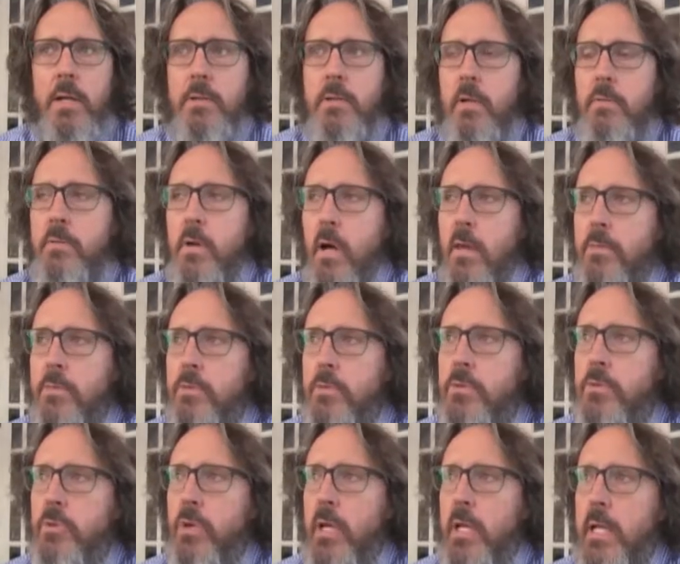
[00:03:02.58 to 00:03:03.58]
I've gone through
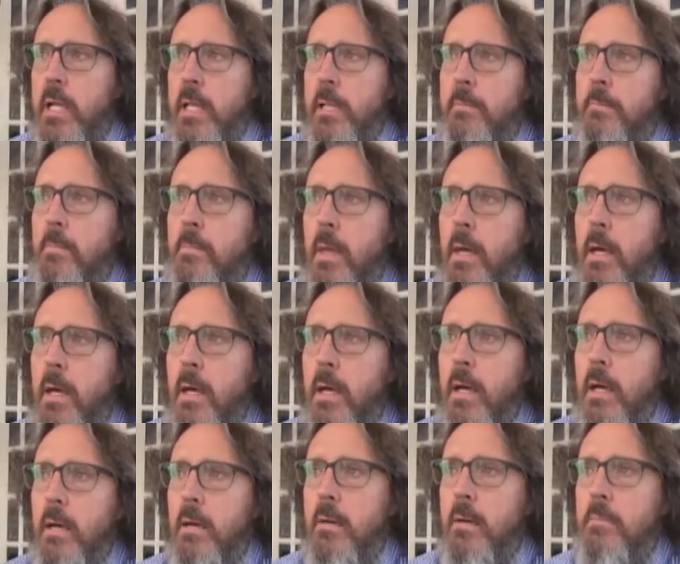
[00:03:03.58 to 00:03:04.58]
training,
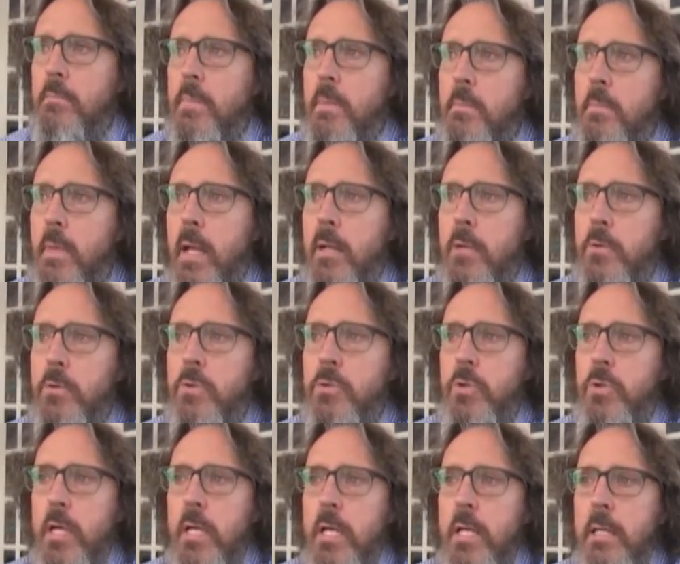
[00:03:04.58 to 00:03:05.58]
medical
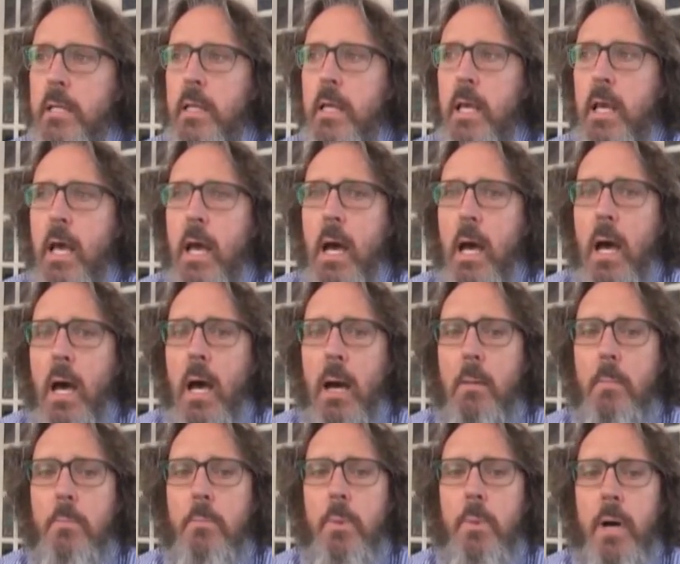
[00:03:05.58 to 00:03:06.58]
training,
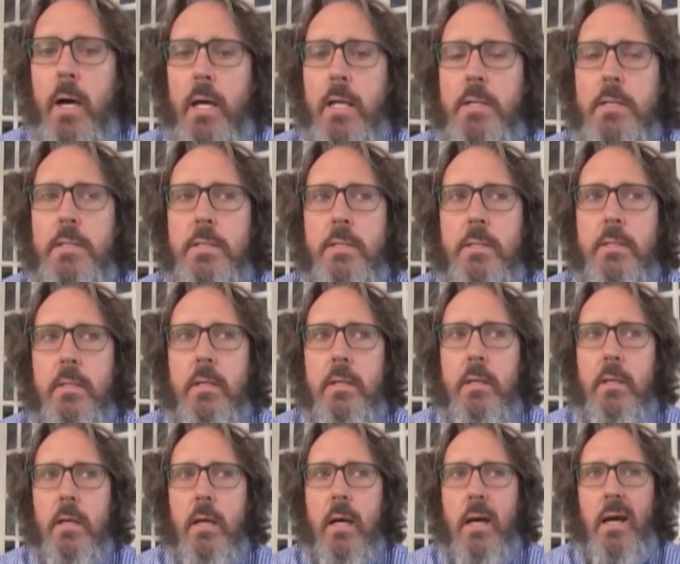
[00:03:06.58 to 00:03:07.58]
but
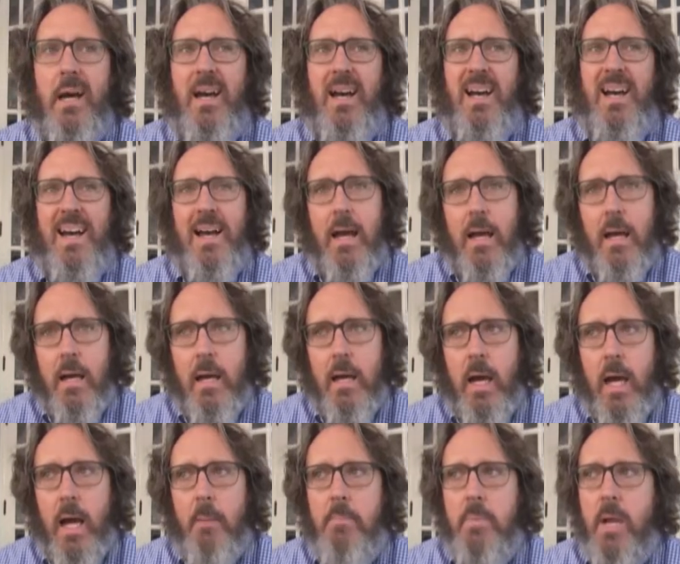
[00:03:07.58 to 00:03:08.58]

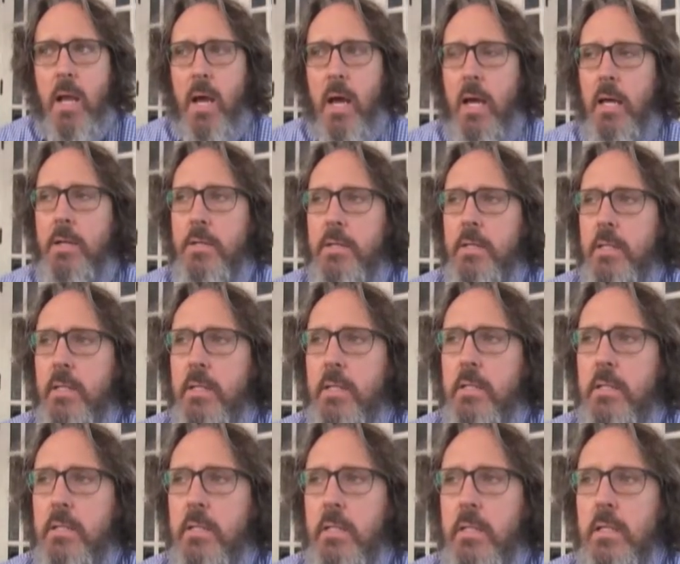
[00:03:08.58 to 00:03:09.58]
I'm not
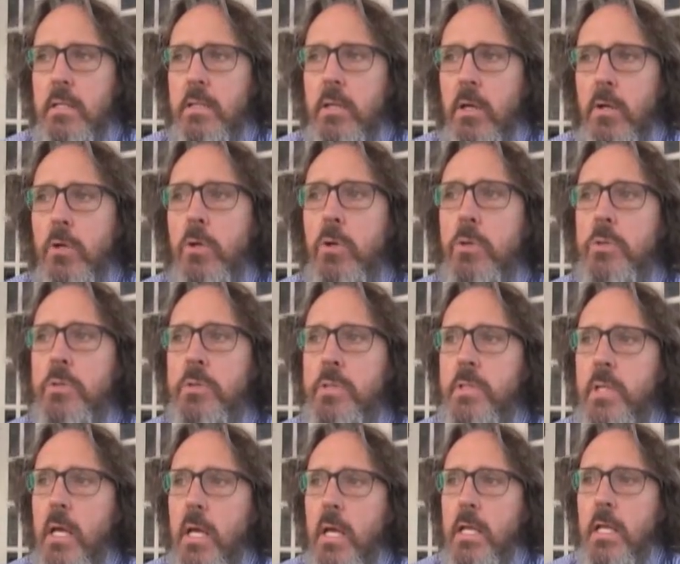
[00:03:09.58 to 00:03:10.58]
in cahoots
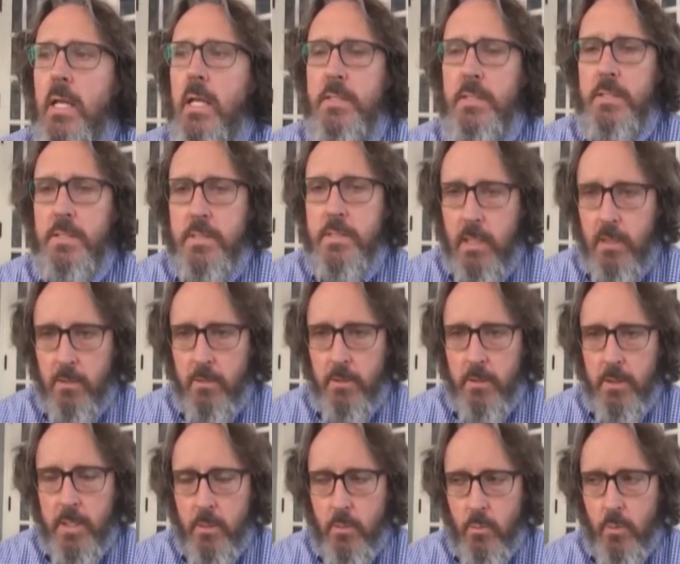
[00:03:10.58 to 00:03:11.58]

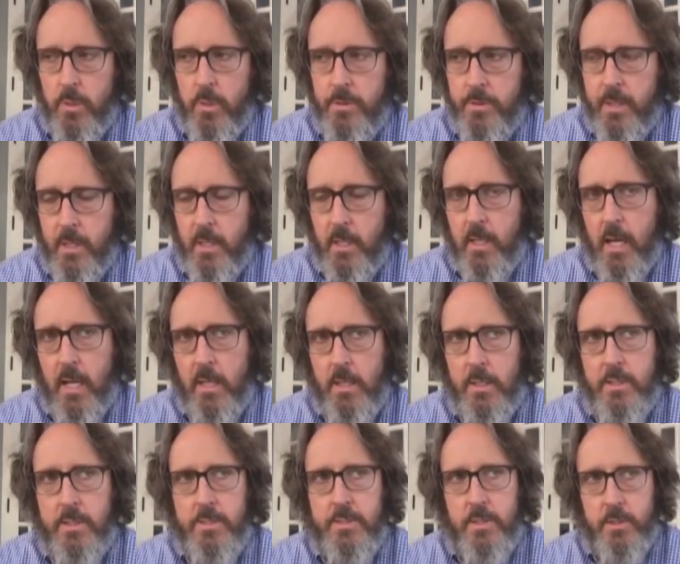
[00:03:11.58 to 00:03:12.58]
necessarily with the
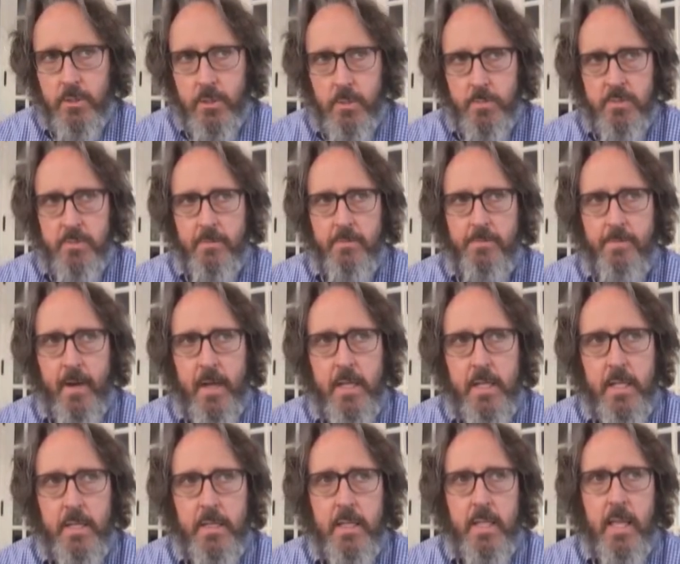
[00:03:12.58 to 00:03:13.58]
oncologist in terms of
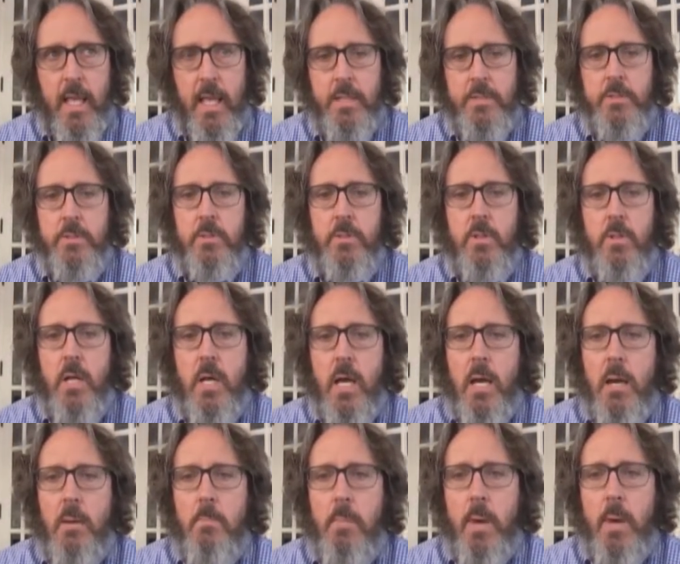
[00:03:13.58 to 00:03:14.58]
fighting the cancer.
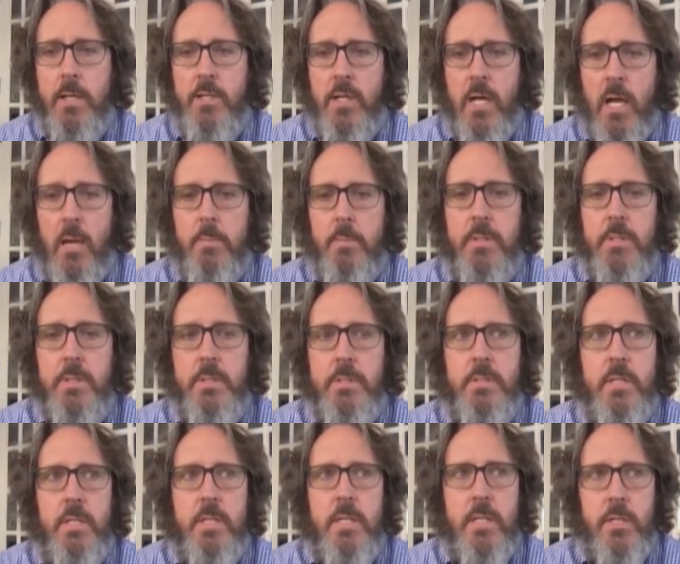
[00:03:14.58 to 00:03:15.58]
My job
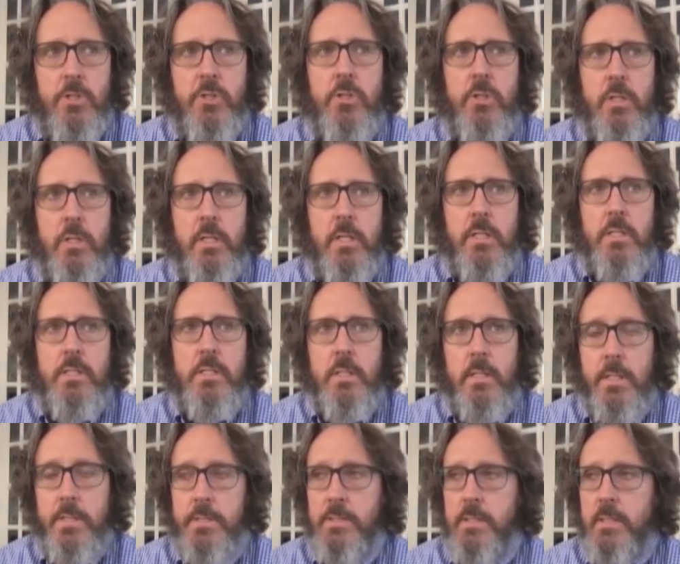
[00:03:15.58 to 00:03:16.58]
is initially to
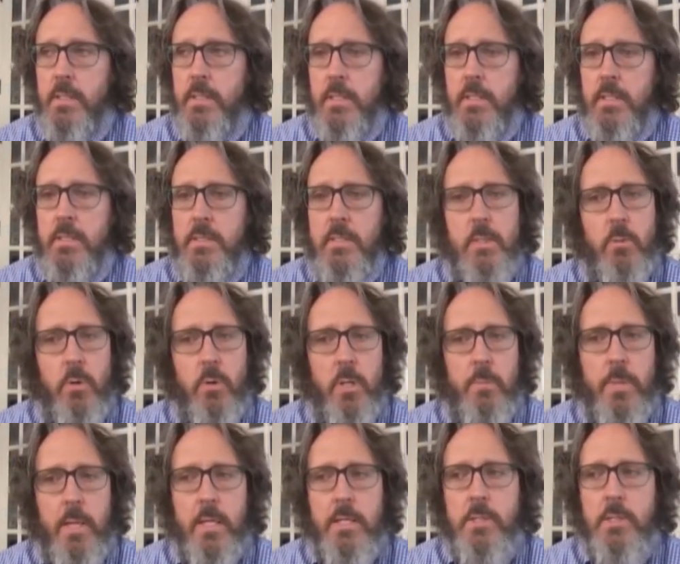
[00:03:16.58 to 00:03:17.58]
listen and to see where the
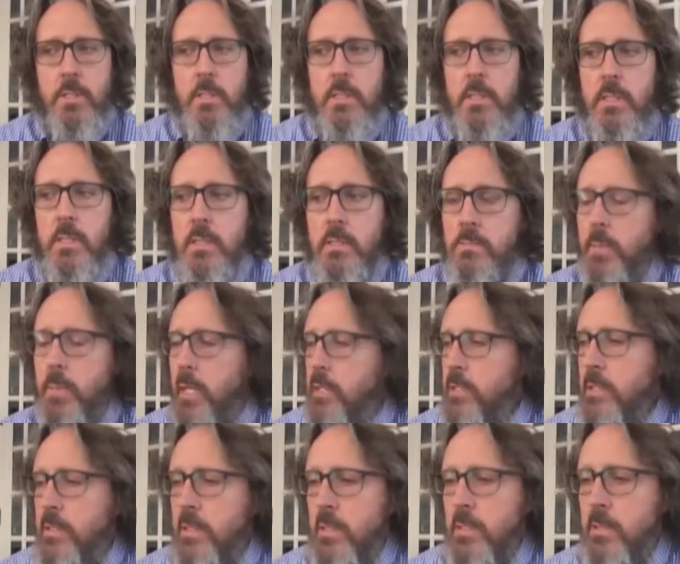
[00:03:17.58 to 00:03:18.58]
patient is.
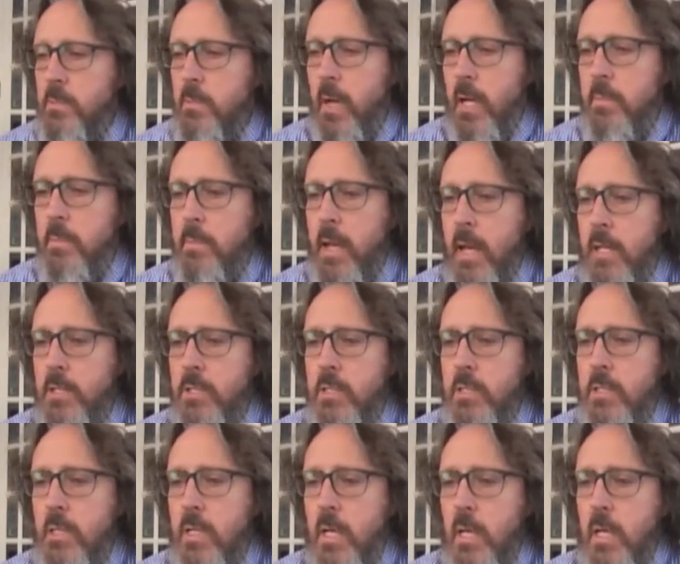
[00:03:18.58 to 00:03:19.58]
Patients, as you might
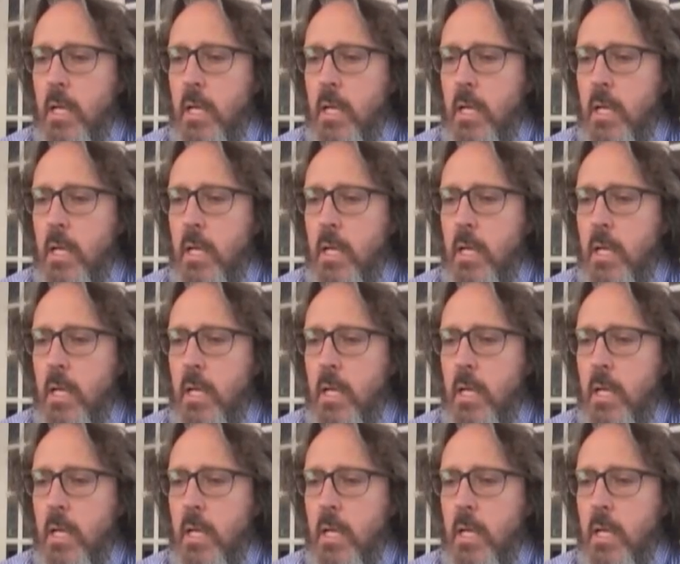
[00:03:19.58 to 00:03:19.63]
imagine,